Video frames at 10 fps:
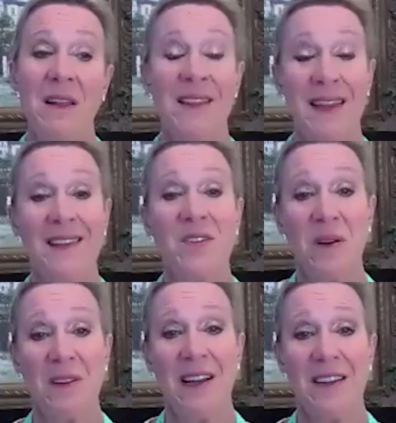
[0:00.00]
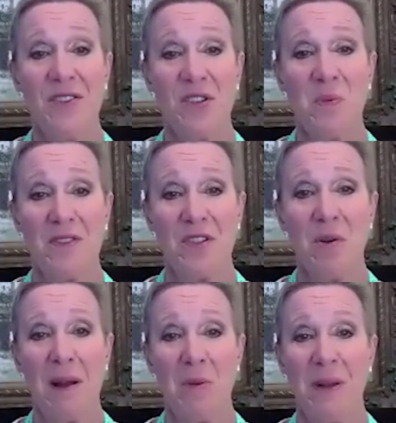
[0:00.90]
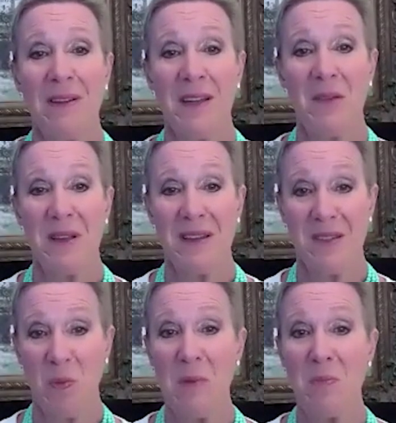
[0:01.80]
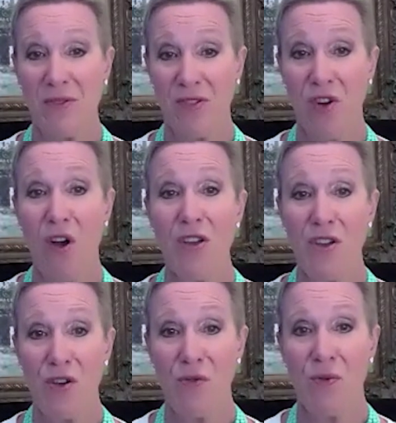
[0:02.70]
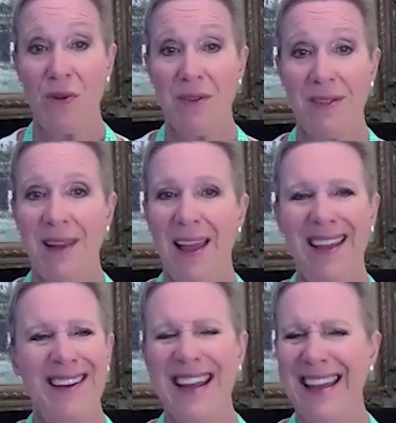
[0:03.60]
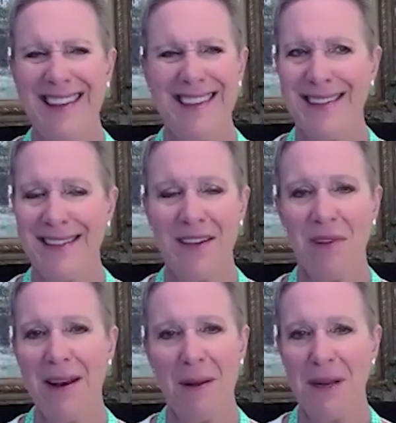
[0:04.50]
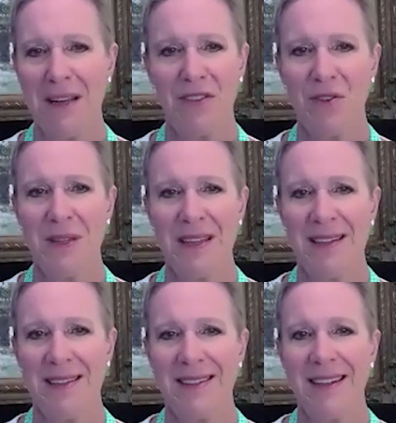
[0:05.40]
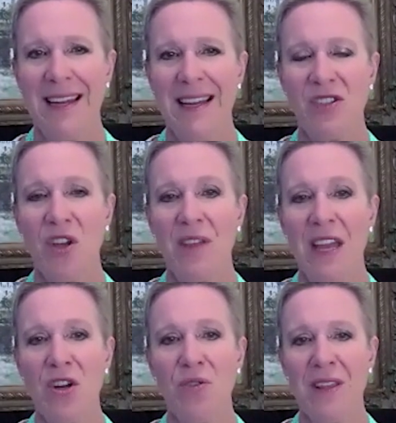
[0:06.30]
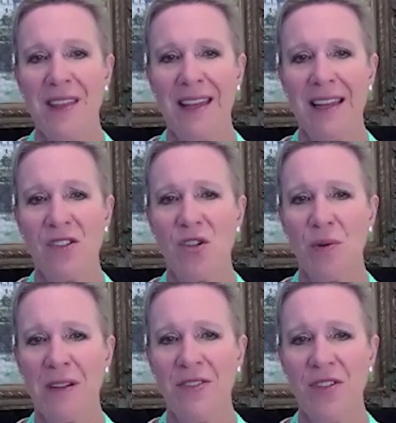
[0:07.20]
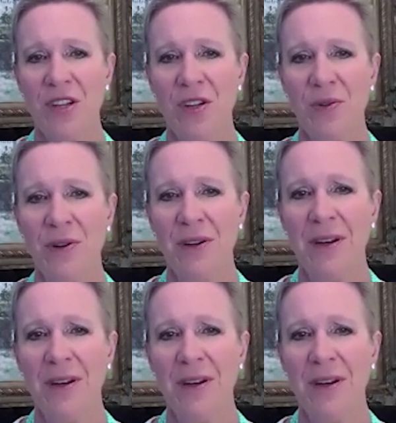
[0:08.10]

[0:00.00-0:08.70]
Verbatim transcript: and that's what got you so much credibility, because people saw you say, yeah, this isn't right. I'm not doing this. And so they knew that they could trust you.